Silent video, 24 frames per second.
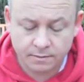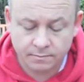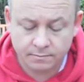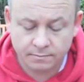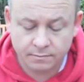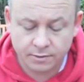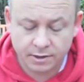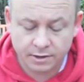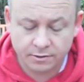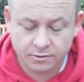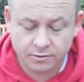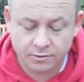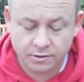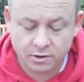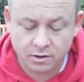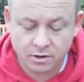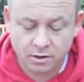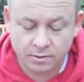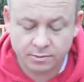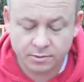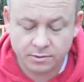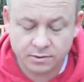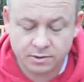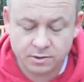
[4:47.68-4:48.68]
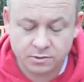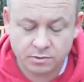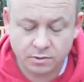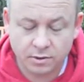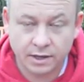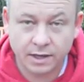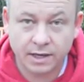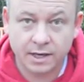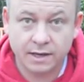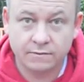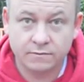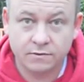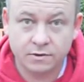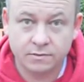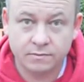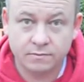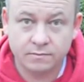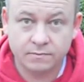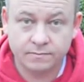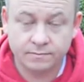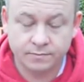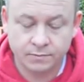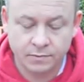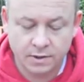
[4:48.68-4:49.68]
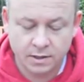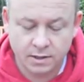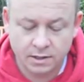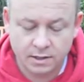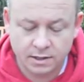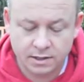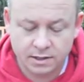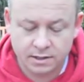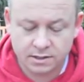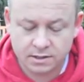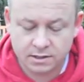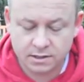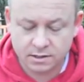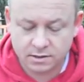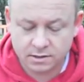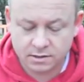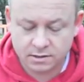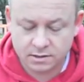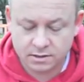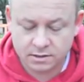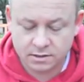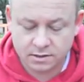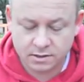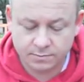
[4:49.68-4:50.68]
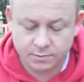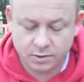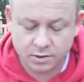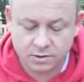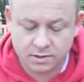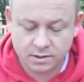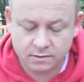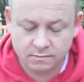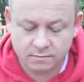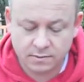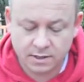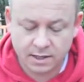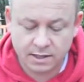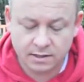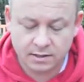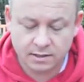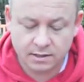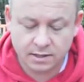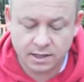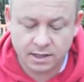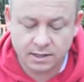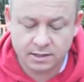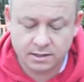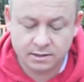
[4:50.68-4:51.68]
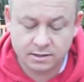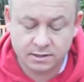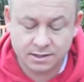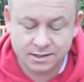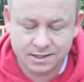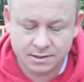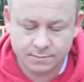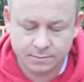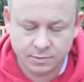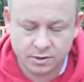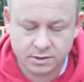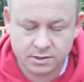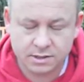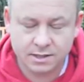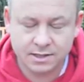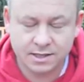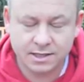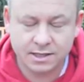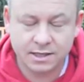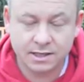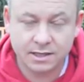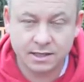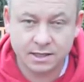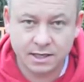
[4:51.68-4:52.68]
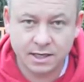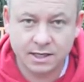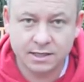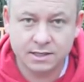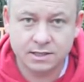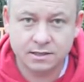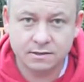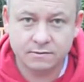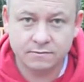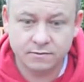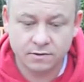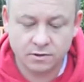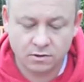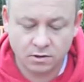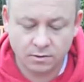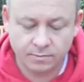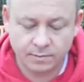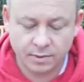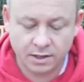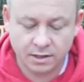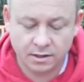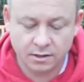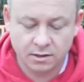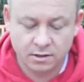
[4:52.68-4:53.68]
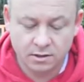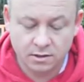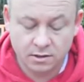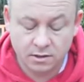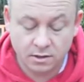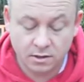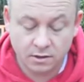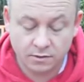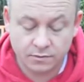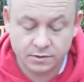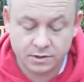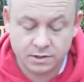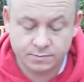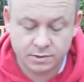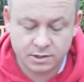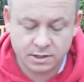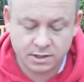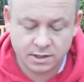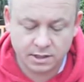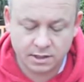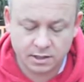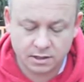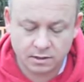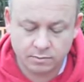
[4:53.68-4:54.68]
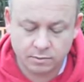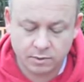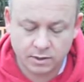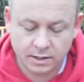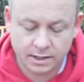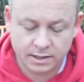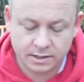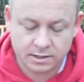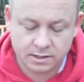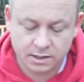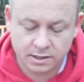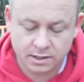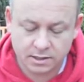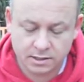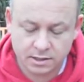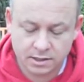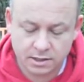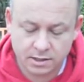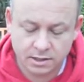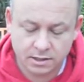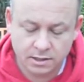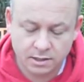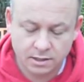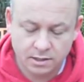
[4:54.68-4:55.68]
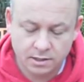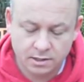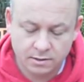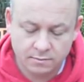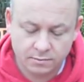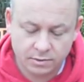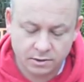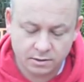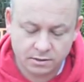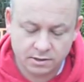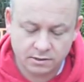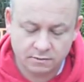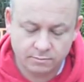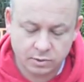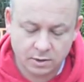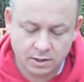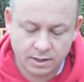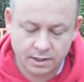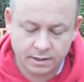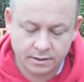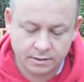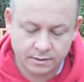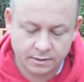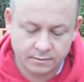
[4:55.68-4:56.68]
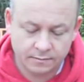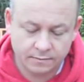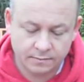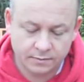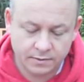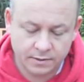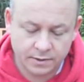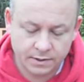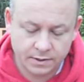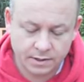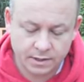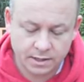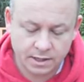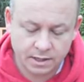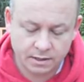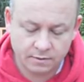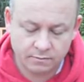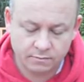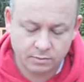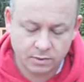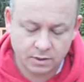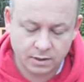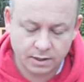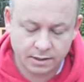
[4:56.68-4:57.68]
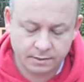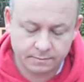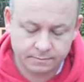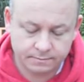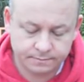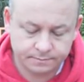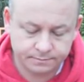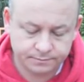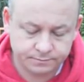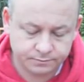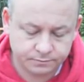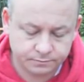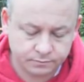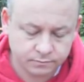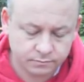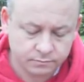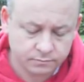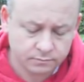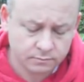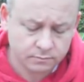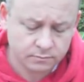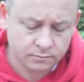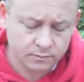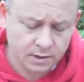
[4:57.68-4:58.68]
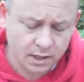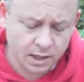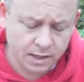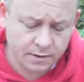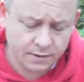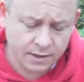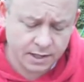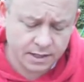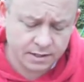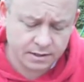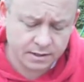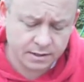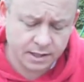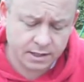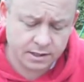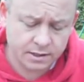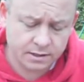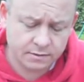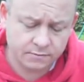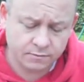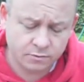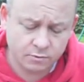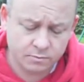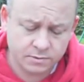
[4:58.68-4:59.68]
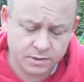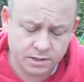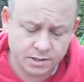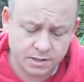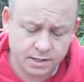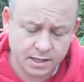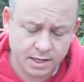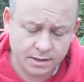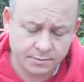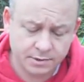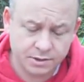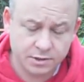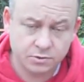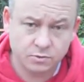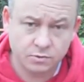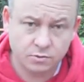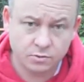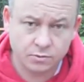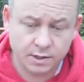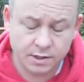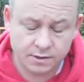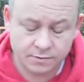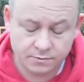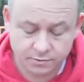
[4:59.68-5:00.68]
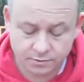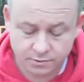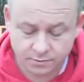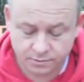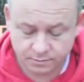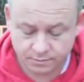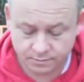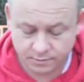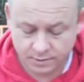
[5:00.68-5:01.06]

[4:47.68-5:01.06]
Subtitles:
but the copper is quite evident. It's depositing native copper on this particular plate. So you can see positive plate, negative plate, and that forms a sandwich all the way through.